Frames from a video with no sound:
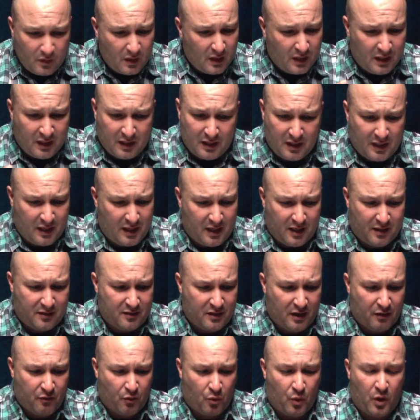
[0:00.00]
it, it's
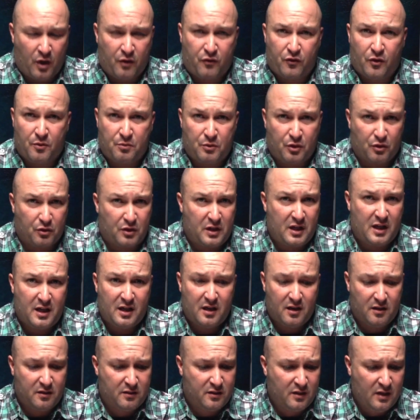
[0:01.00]
everywhere from your
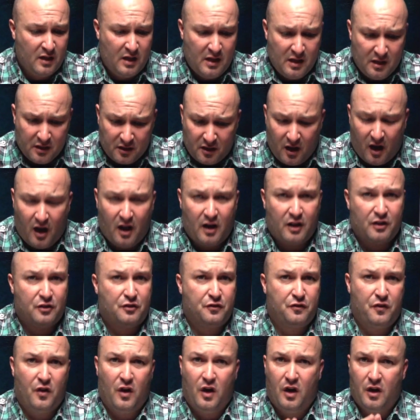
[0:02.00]
kids, college
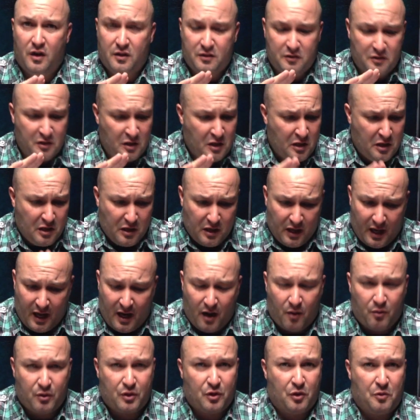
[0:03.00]
funds,
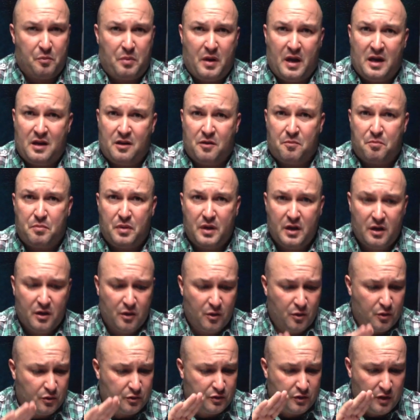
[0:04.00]
how we're going to pay the
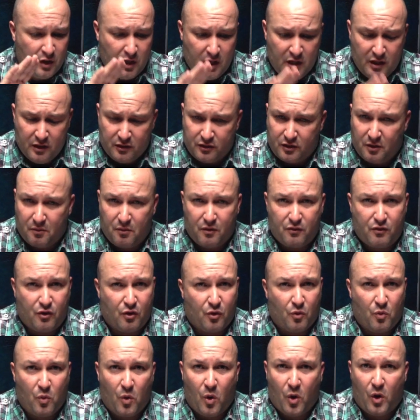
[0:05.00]
bills. Some of you
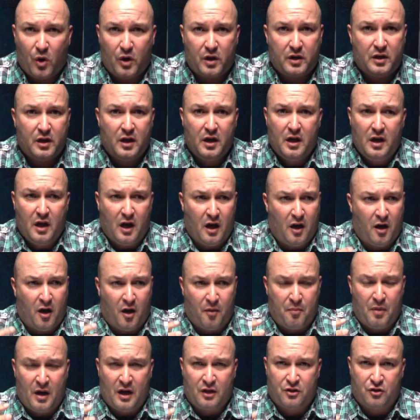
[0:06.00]
are worried uh,
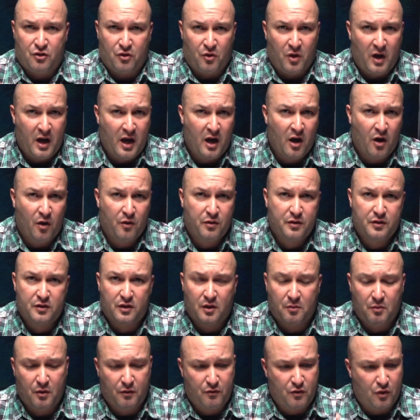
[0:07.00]
about your health.
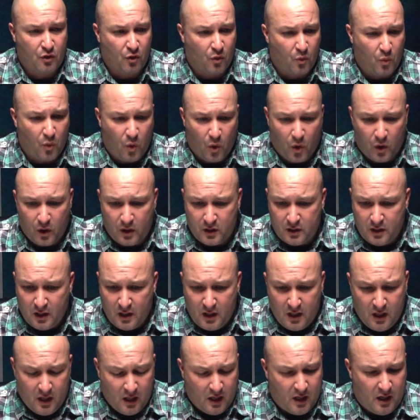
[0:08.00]
Some of you are worried
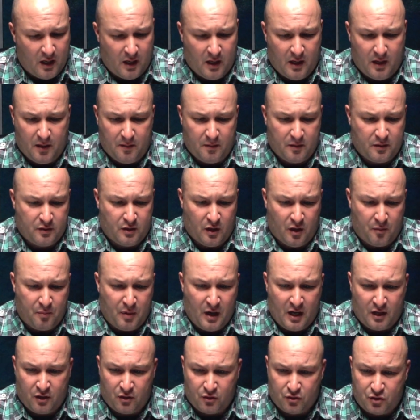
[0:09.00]
uh,
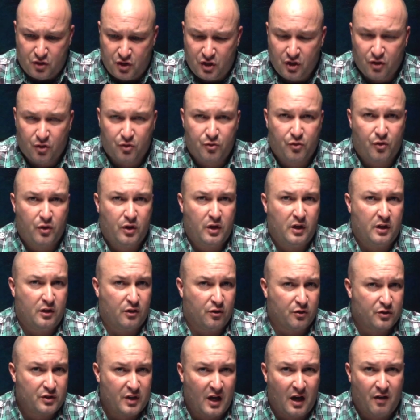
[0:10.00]
about your children and
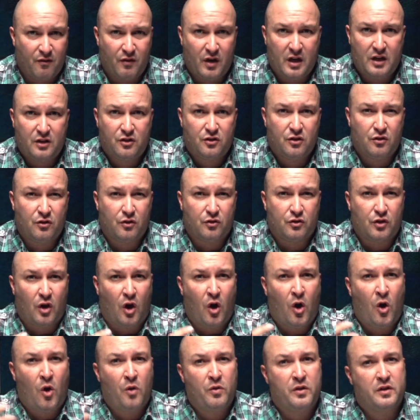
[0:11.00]
their salvation. There's
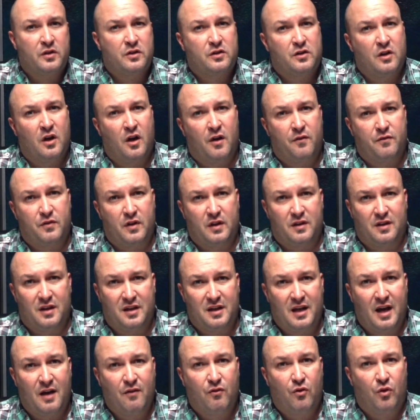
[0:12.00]
all this stuff that the
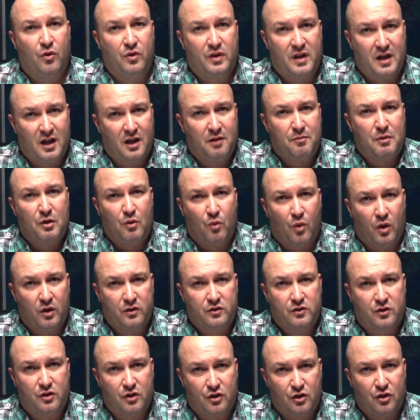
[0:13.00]
devil and the enemy
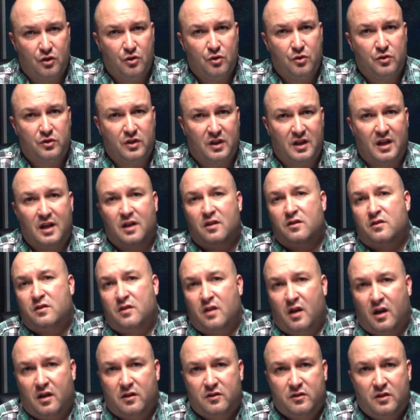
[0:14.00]
wants to use against
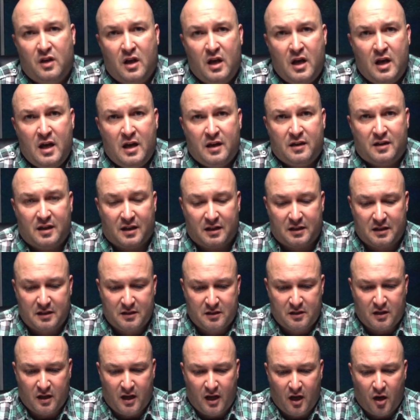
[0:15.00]
us to,
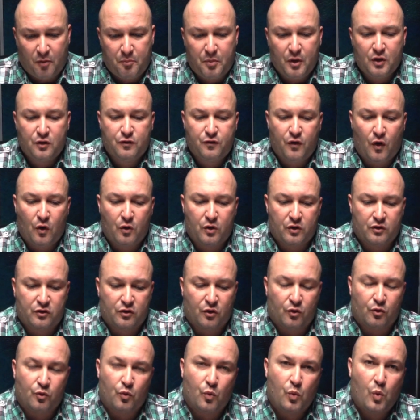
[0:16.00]
to help us focus
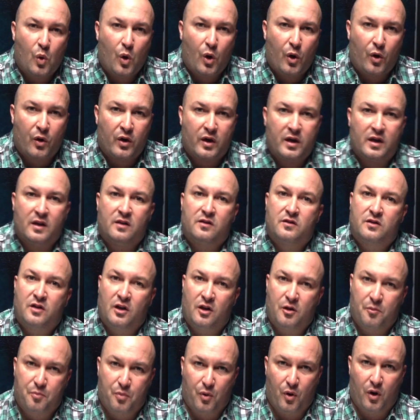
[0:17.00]
on worry instead
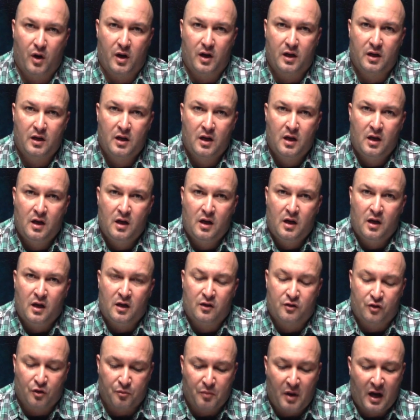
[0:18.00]
of praying. And
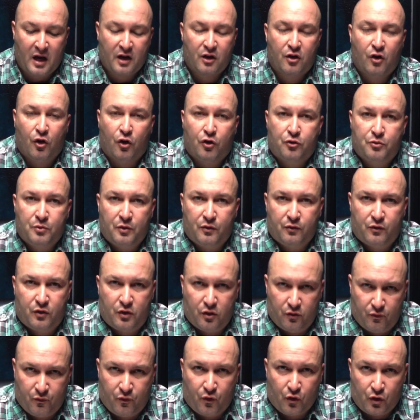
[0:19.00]
so, my encouragement
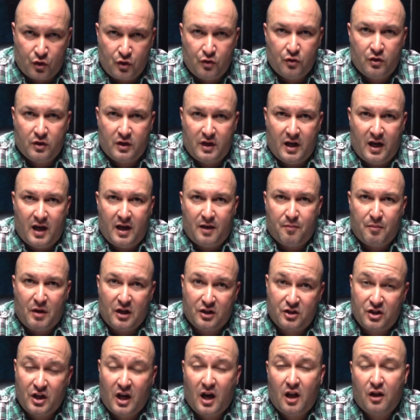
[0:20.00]
to, for you today, my
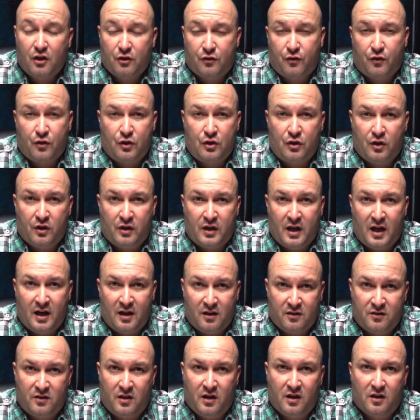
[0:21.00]
challenge for you today
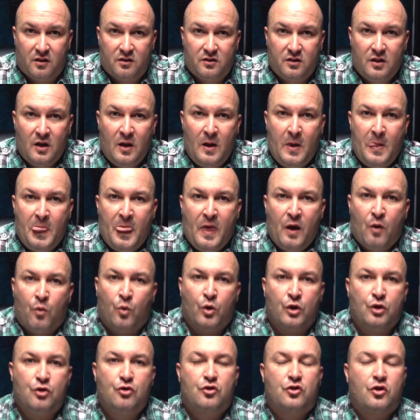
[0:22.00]
is this
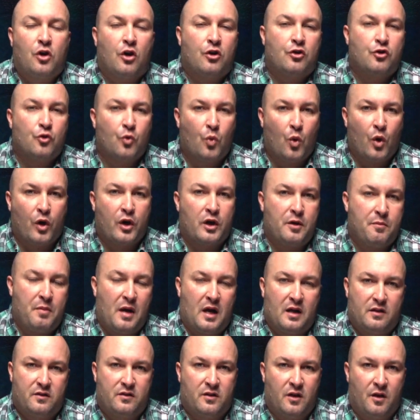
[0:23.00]
when you start to worry
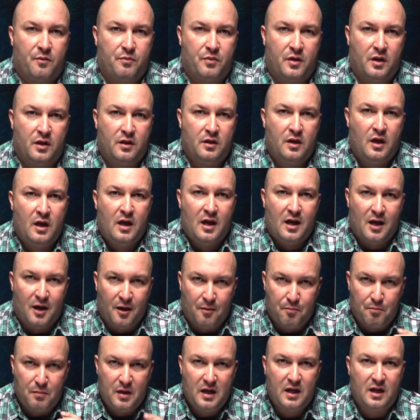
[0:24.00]
about something,
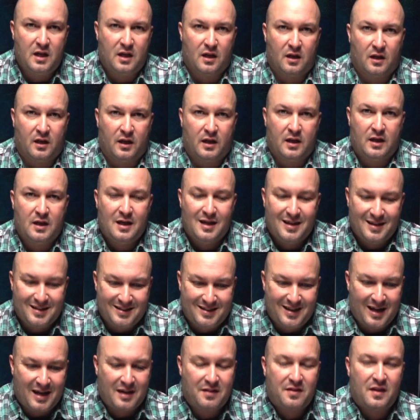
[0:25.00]
immediately
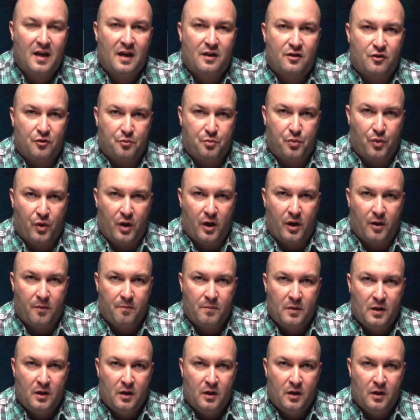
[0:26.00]
take that to prayer.